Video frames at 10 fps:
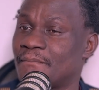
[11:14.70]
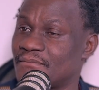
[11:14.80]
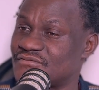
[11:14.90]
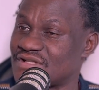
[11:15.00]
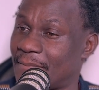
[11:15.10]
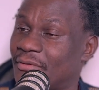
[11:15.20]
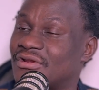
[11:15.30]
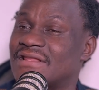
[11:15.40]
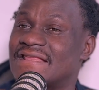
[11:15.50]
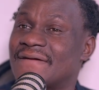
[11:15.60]
support
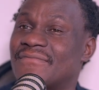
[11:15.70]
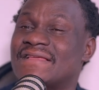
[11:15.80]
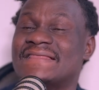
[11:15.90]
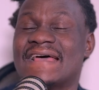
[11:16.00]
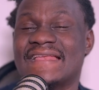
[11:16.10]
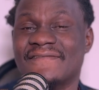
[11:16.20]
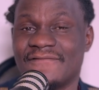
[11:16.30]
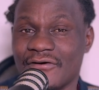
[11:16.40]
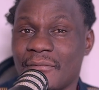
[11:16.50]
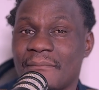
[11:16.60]
them in their
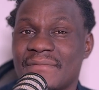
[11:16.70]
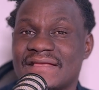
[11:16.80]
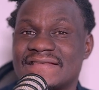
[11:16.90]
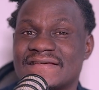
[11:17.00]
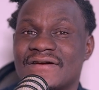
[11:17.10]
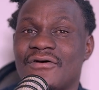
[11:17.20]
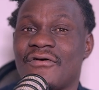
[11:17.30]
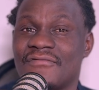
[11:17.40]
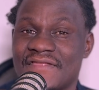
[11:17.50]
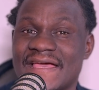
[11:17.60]
development
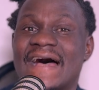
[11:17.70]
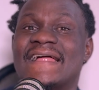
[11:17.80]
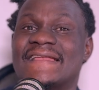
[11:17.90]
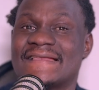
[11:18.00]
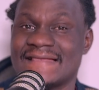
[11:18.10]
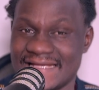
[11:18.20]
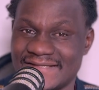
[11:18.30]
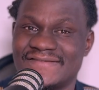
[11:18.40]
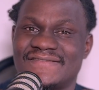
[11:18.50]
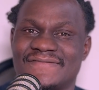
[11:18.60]
of their
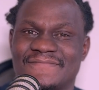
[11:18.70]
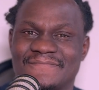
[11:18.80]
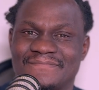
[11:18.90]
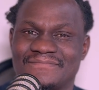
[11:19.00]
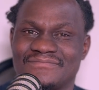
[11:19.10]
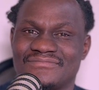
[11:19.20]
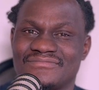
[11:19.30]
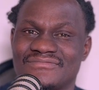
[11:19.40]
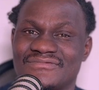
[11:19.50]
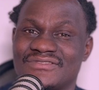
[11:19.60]
needs.
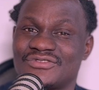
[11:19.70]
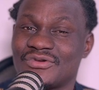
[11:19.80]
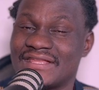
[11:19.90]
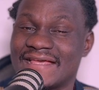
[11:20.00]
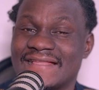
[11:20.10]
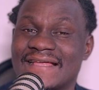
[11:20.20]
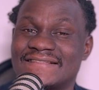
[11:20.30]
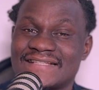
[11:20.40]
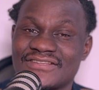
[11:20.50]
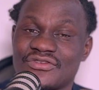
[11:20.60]
So they get that
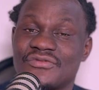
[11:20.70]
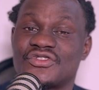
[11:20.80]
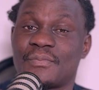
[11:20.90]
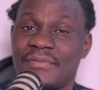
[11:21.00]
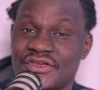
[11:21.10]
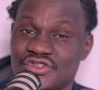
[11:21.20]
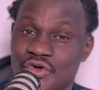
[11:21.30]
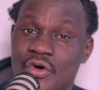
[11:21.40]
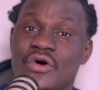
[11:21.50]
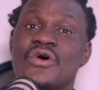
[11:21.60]
chance of special
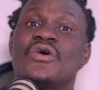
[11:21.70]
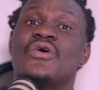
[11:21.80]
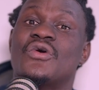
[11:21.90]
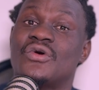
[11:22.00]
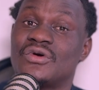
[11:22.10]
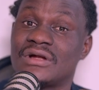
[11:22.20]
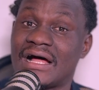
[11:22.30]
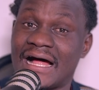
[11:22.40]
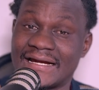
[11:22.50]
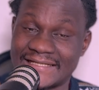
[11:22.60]

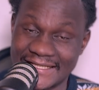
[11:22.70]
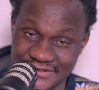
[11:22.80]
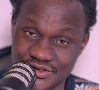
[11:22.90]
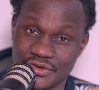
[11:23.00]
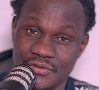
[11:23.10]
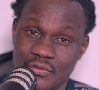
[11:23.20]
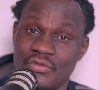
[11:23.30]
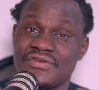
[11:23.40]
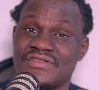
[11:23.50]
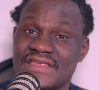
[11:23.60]
attention
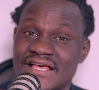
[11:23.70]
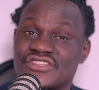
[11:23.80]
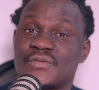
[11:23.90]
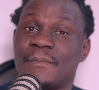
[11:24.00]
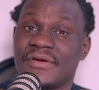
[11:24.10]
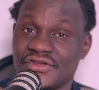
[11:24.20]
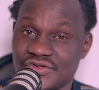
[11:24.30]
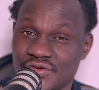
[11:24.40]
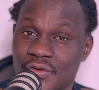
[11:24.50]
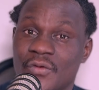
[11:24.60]
with their
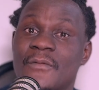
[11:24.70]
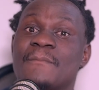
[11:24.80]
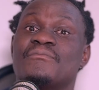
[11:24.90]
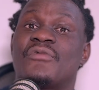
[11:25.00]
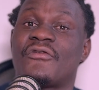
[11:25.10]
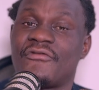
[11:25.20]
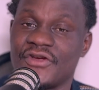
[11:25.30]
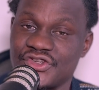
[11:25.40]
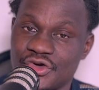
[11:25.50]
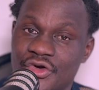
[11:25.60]
special
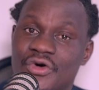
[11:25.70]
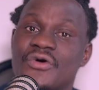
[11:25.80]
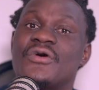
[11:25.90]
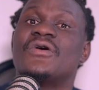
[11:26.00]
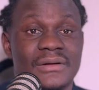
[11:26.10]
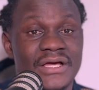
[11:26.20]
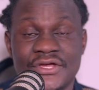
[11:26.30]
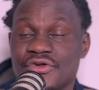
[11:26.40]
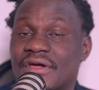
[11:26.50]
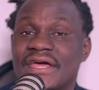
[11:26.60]
professional
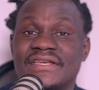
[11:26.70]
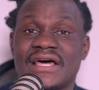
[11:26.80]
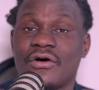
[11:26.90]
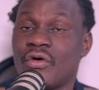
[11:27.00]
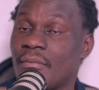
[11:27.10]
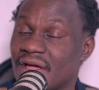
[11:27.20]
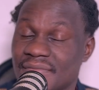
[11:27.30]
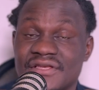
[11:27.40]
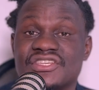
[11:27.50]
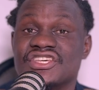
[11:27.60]
educator or maybe
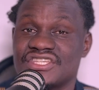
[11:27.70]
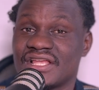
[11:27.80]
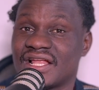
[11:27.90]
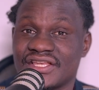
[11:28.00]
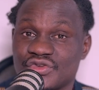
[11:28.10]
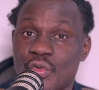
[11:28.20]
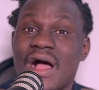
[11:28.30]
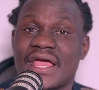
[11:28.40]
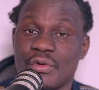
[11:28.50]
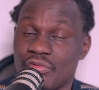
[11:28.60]
teacher that is
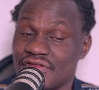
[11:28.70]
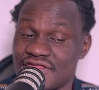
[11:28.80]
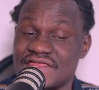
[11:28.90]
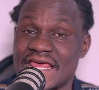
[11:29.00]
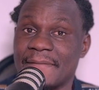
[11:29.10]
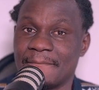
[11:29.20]
working with them.